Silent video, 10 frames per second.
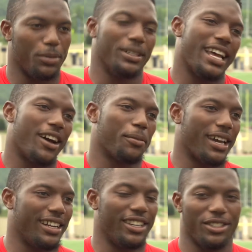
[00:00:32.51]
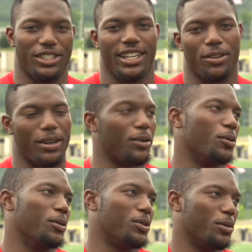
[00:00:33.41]
But now I'm kind of energetic when I'm
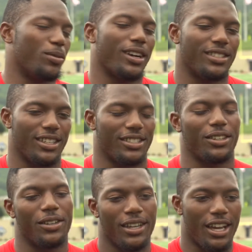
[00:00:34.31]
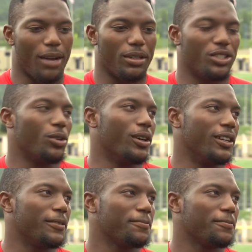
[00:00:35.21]
going through the process. So I'm enjoying it.